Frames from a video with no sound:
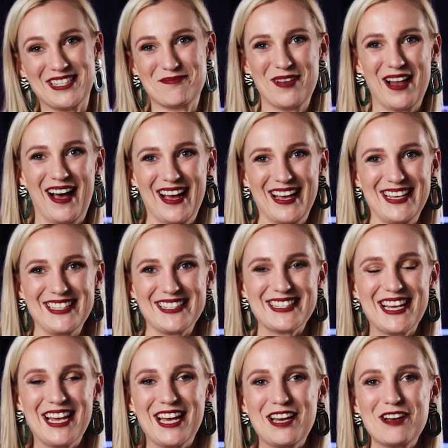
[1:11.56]

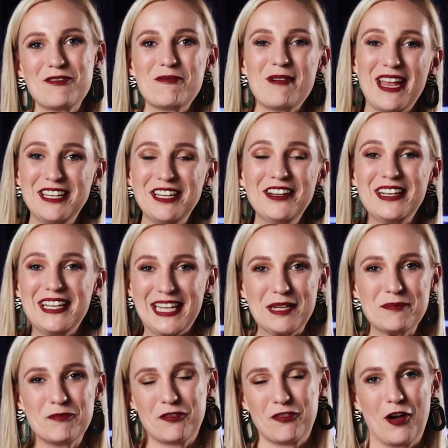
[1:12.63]
suppliers. When you
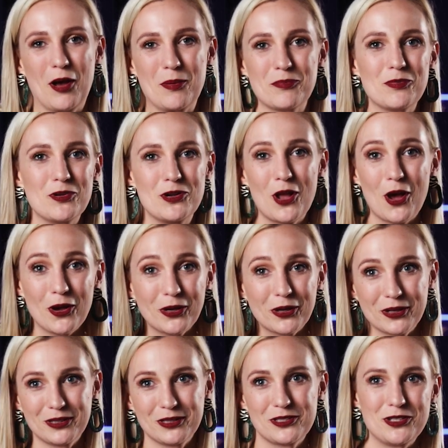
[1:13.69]
leap from
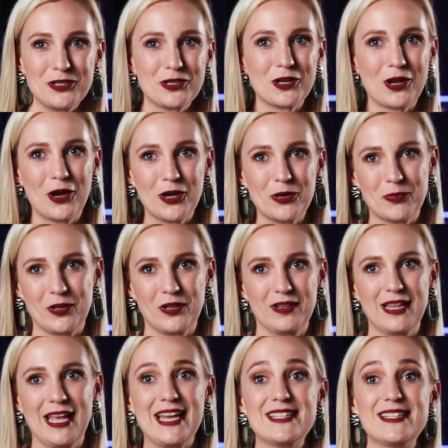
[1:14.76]
local to
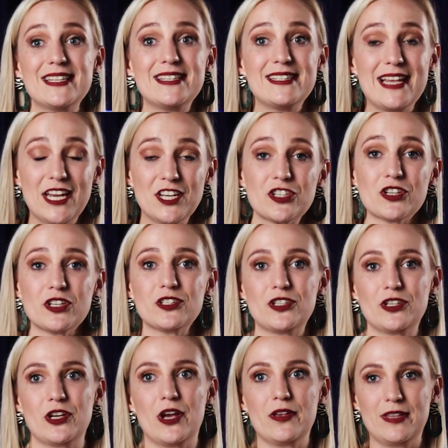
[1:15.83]
global, it's essential
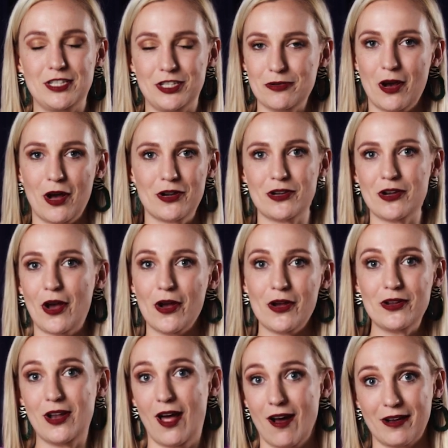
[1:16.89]
to note that you are
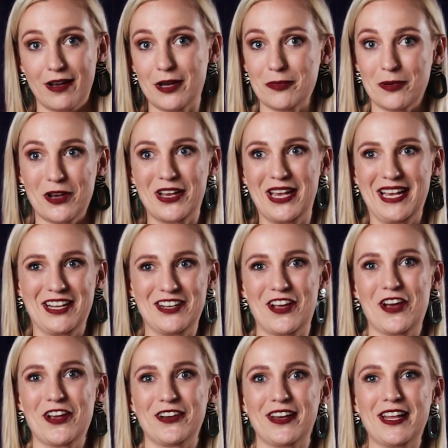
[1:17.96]
no longer working
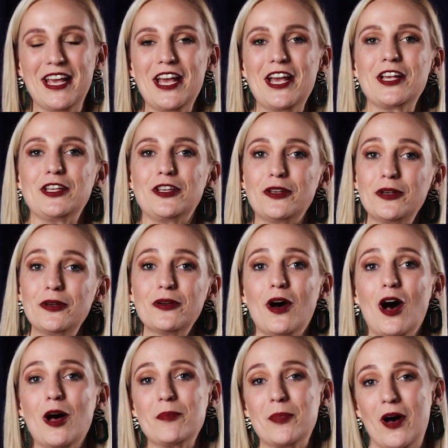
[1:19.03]
alone. You
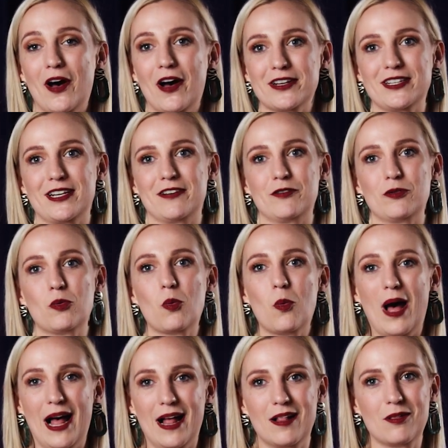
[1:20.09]
are part of a
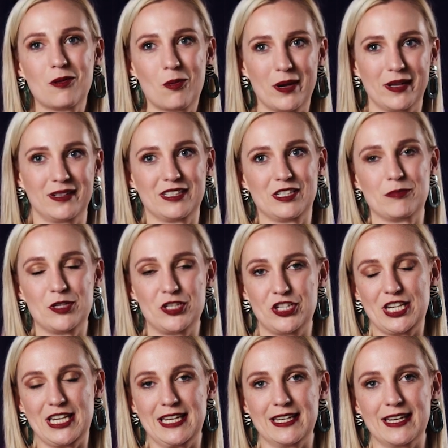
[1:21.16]
well-oiled
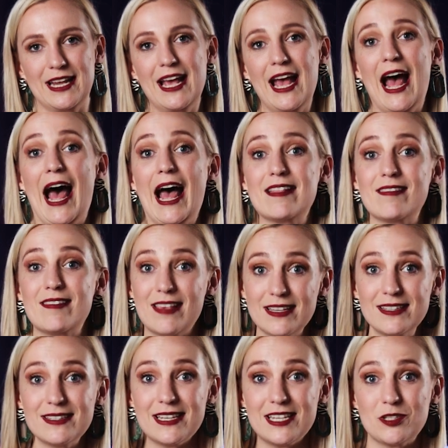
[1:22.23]
machine, and
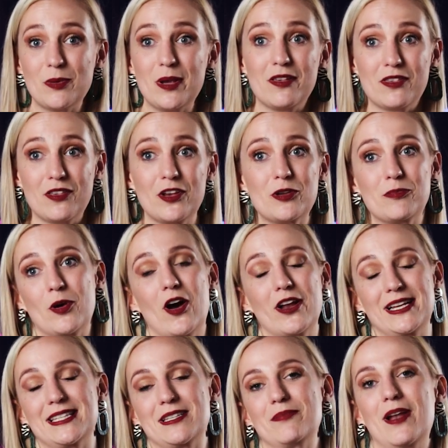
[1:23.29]
this is where
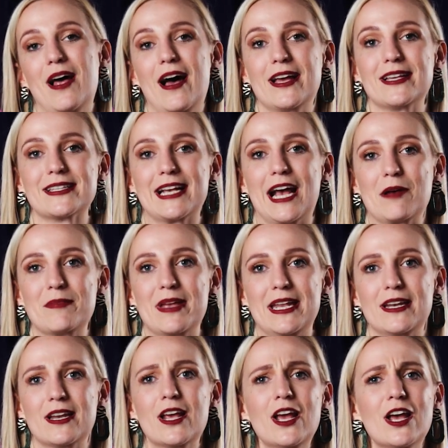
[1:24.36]
third-party suppliers come
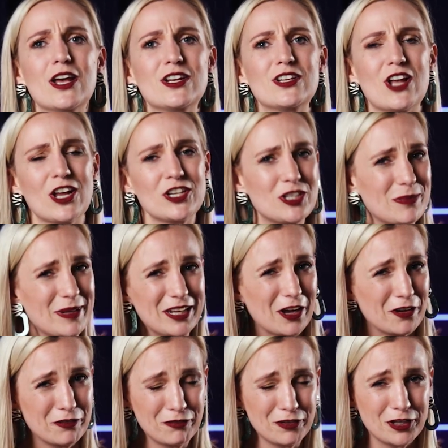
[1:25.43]
in. Not to be
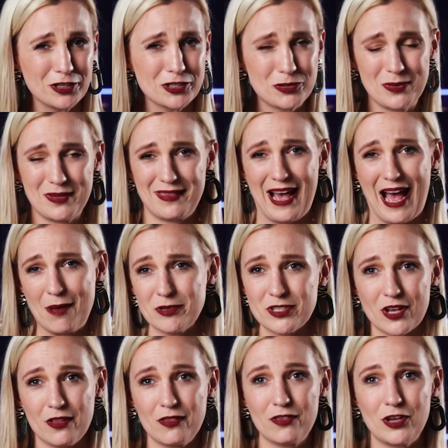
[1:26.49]
confused with
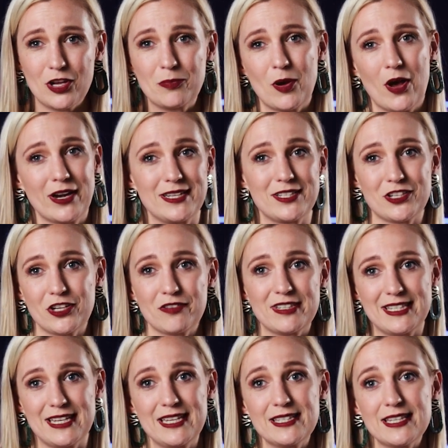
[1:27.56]
Amazon third-party
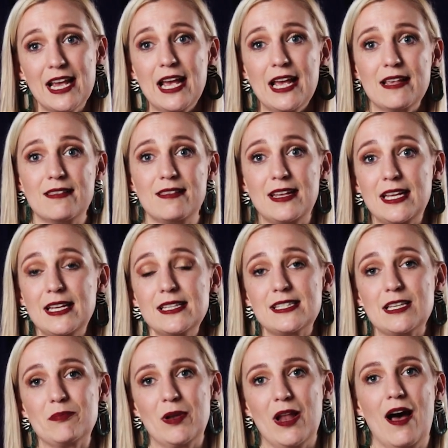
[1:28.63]
services, these
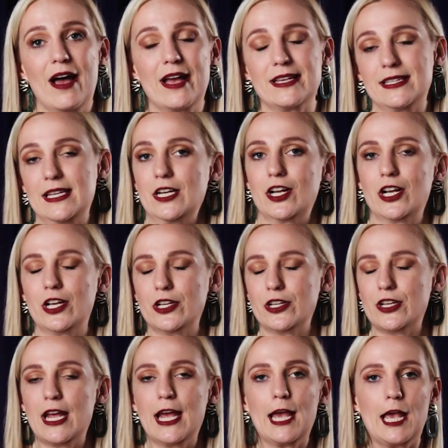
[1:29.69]
suppliers
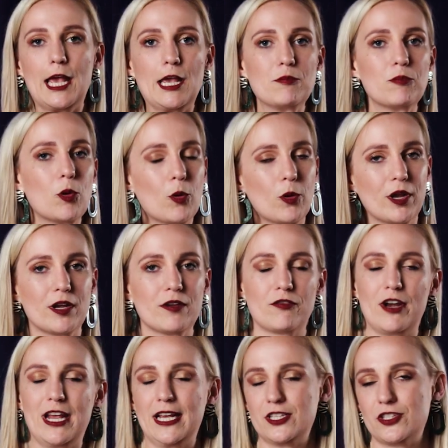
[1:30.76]
include importer of
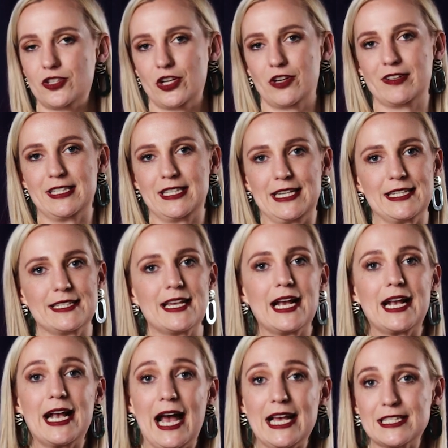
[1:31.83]
record services,
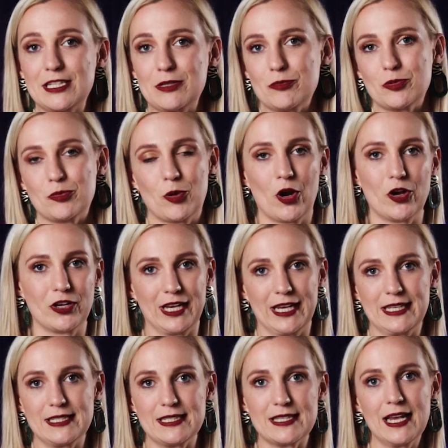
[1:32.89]
customs
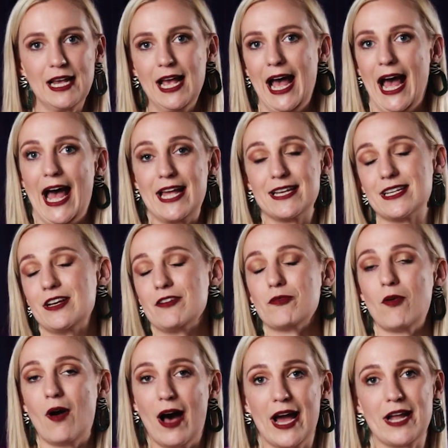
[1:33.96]
brokers, and a
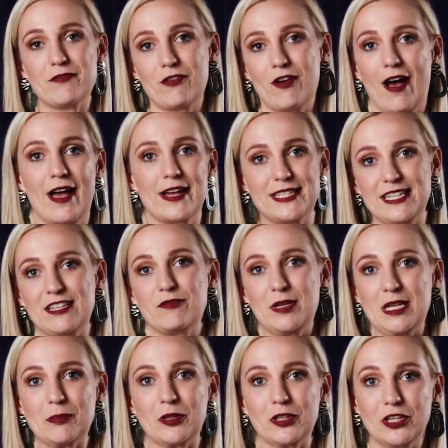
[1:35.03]
wide variety of
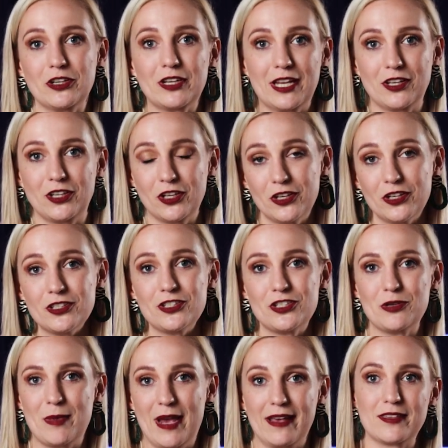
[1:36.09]
people you can use
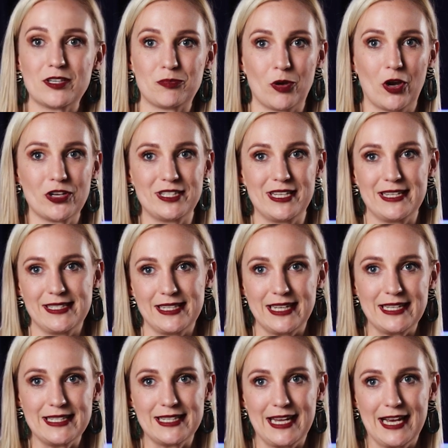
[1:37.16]
to make this process
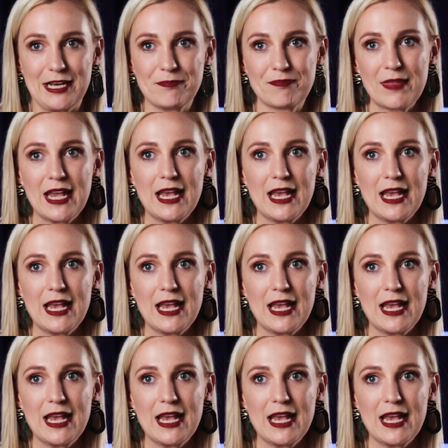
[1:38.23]
easier.